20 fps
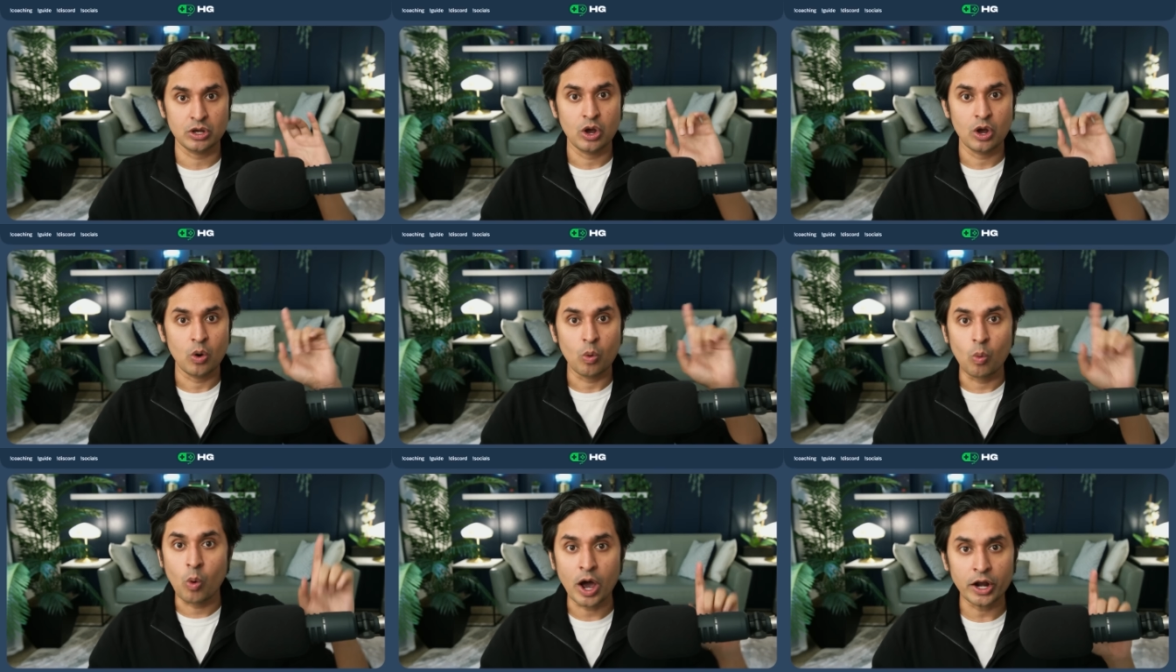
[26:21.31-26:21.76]

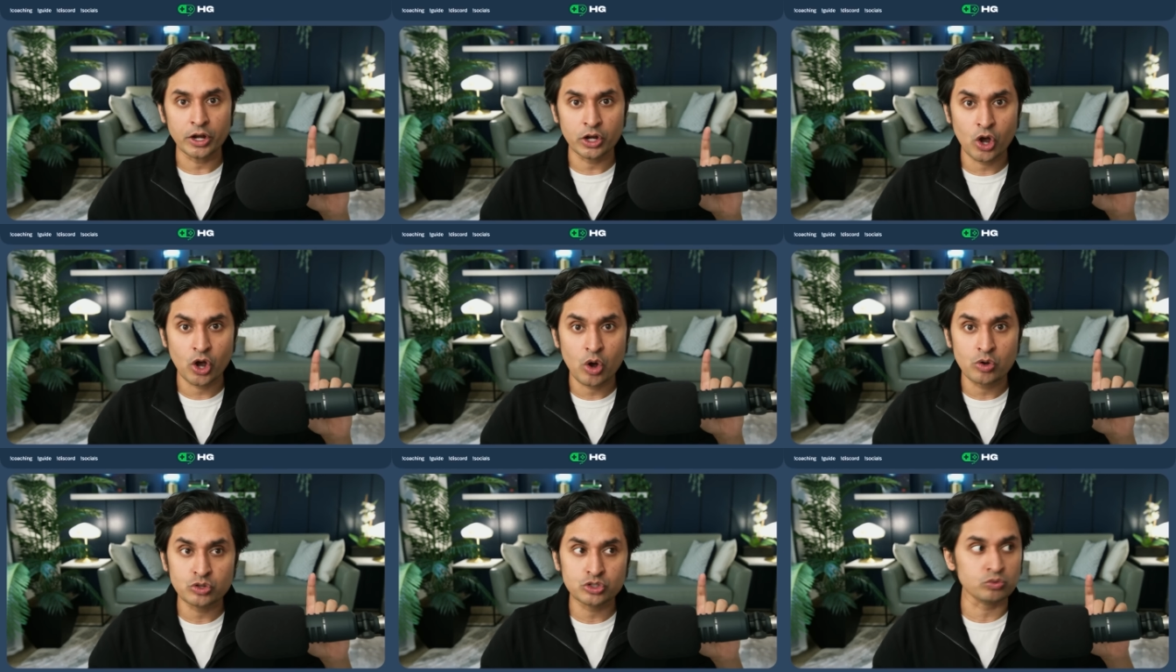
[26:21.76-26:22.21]
what
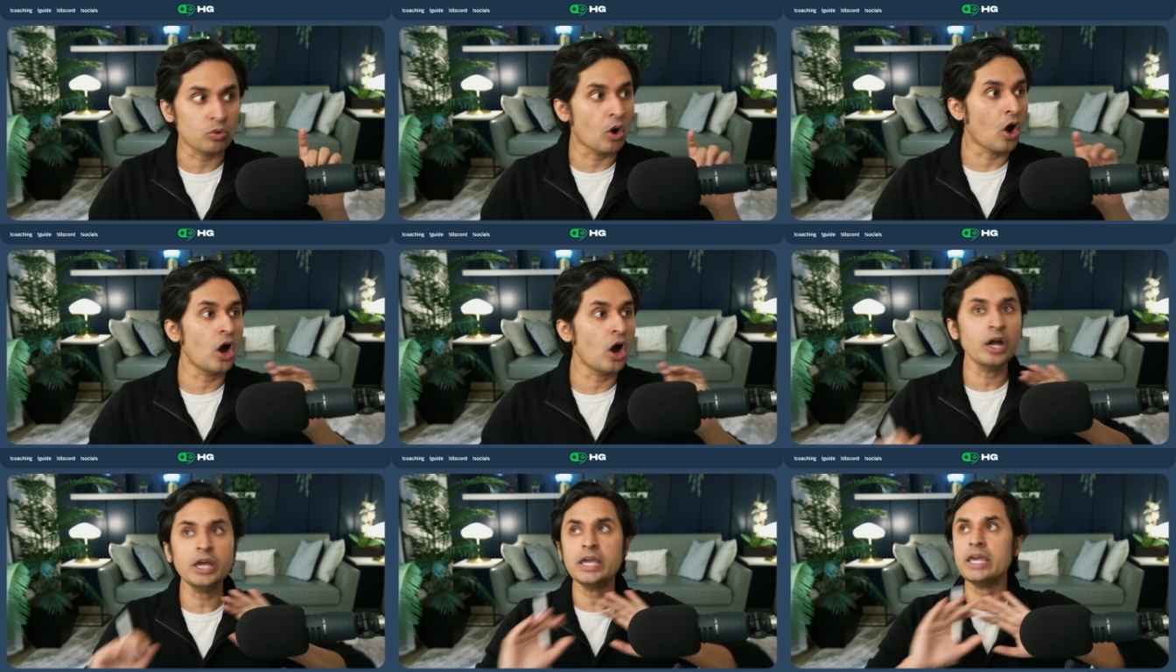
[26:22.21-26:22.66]
goes
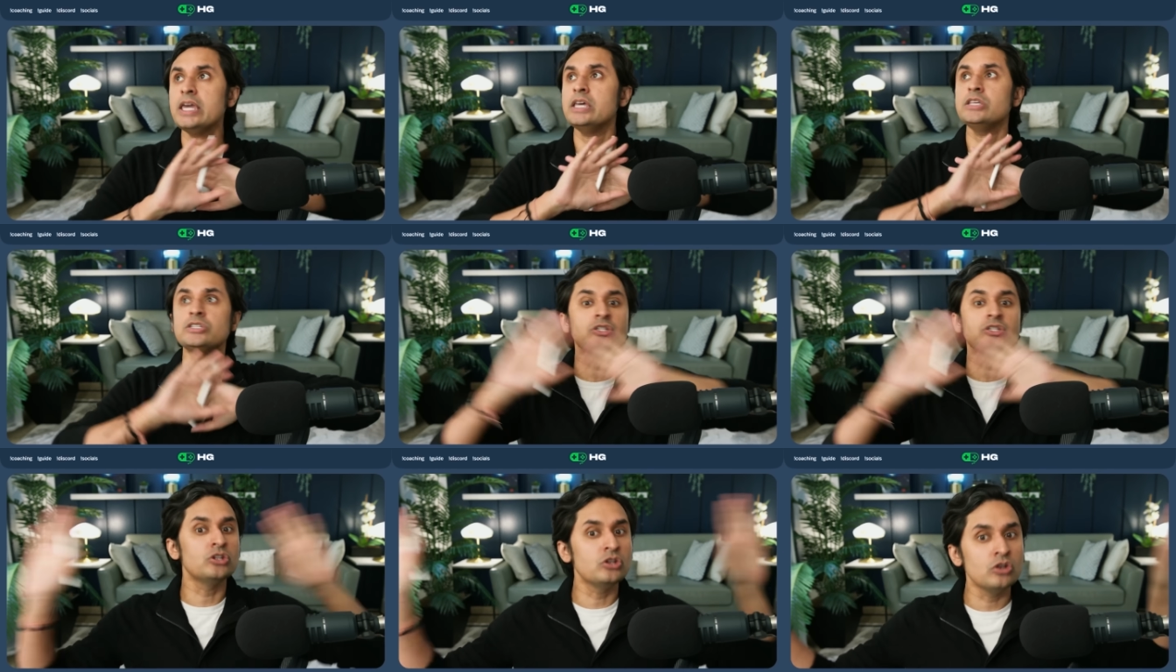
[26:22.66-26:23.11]
wrong
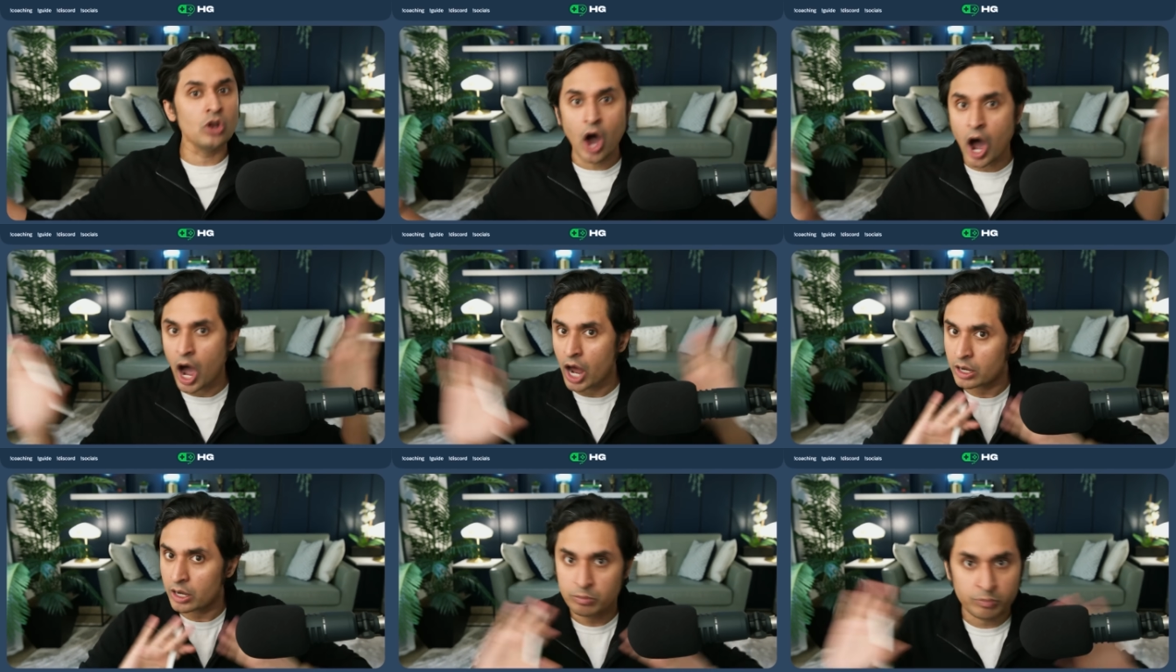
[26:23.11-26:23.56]
is
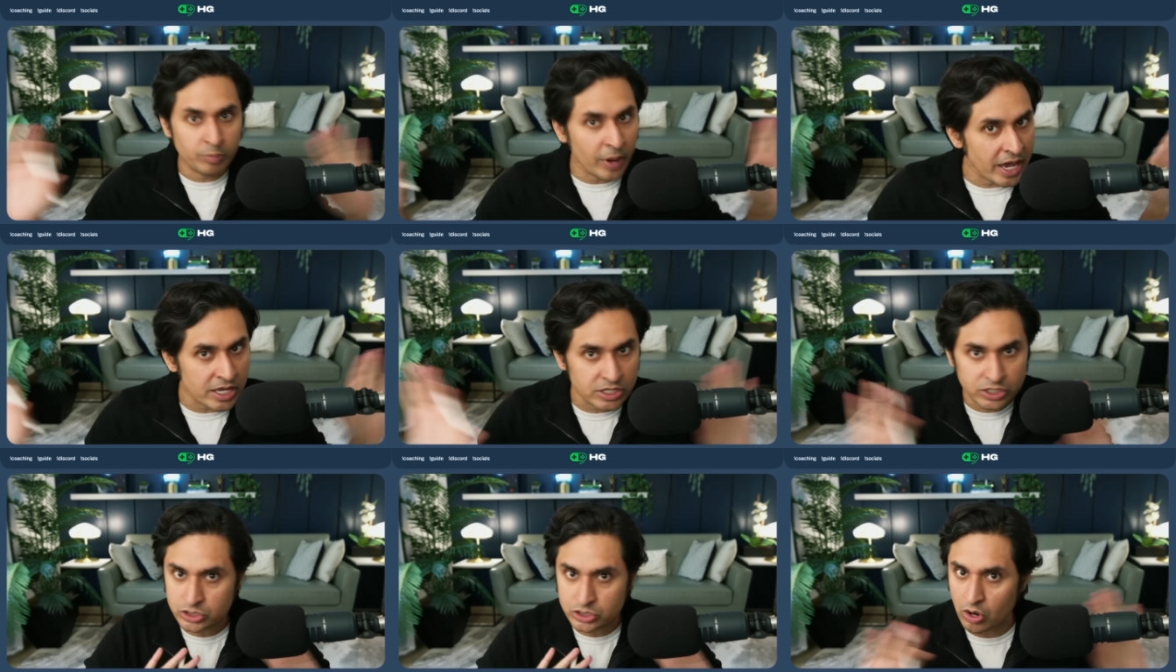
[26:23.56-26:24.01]
not
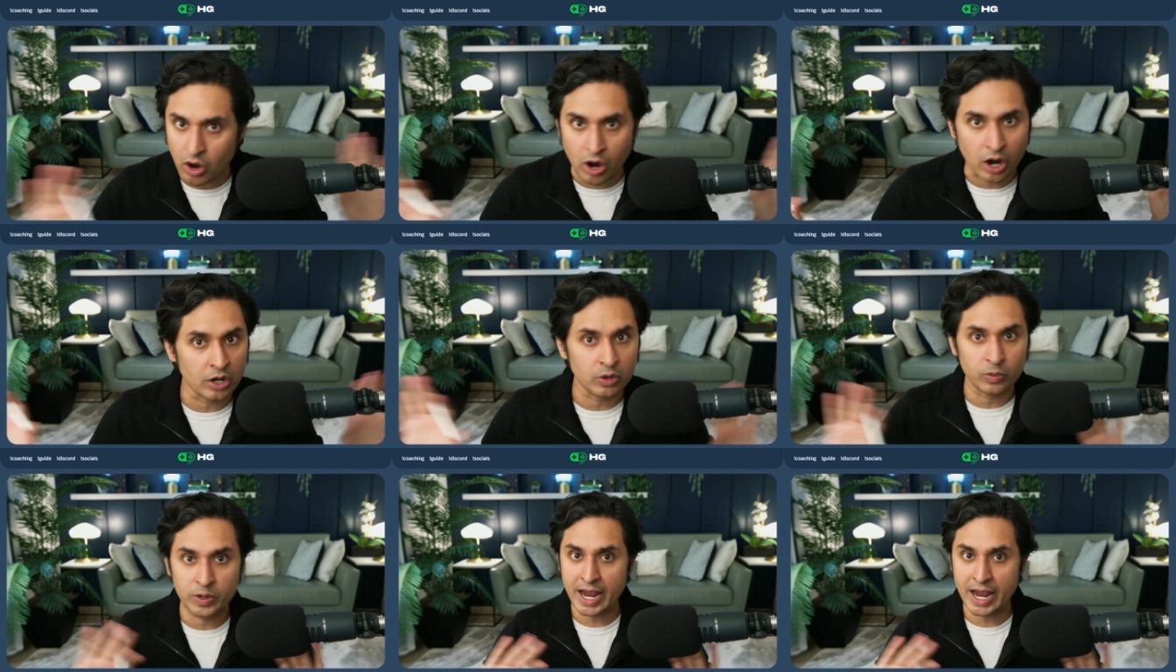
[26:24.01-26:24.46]
based
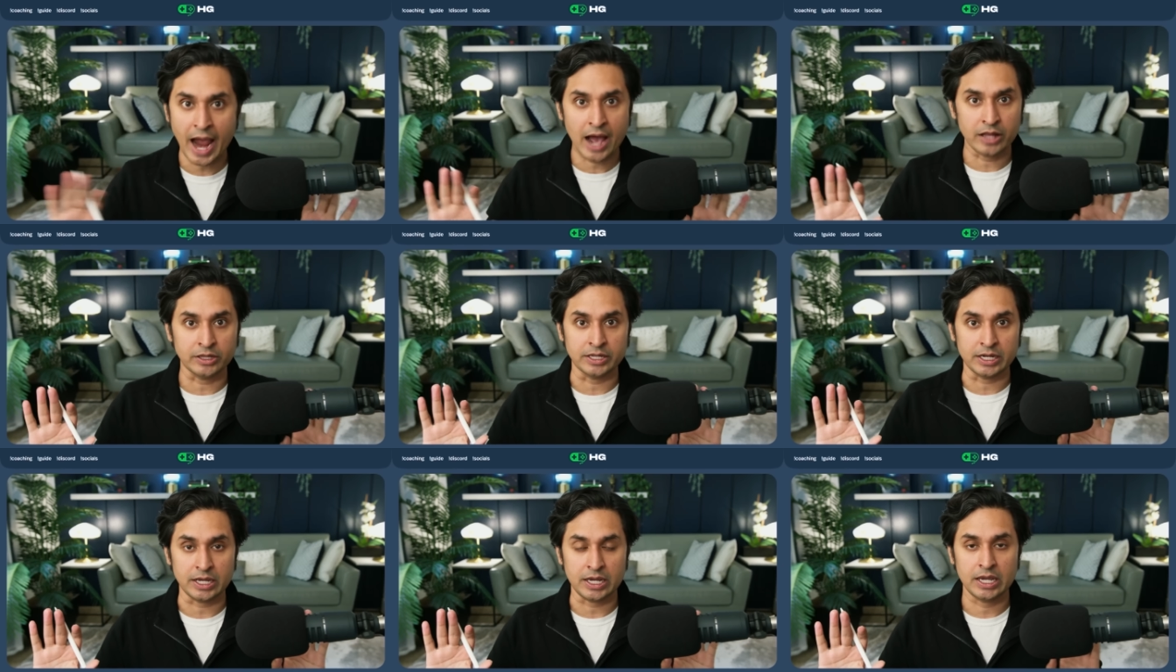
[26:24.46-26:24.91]
on
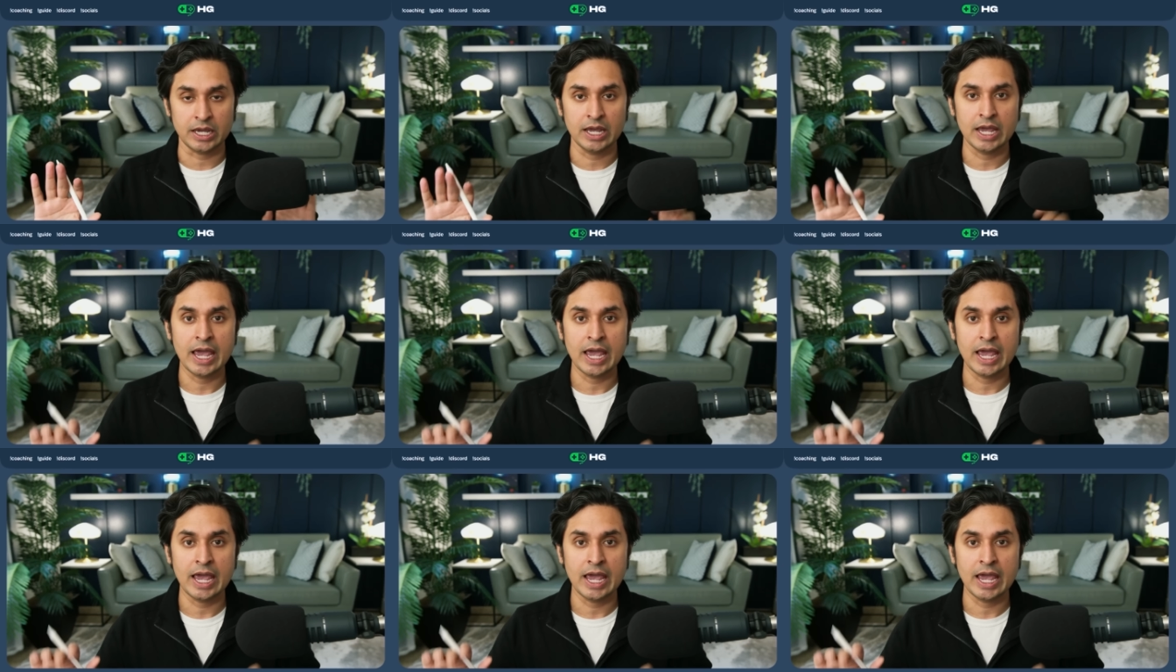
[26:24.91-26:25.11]
reality.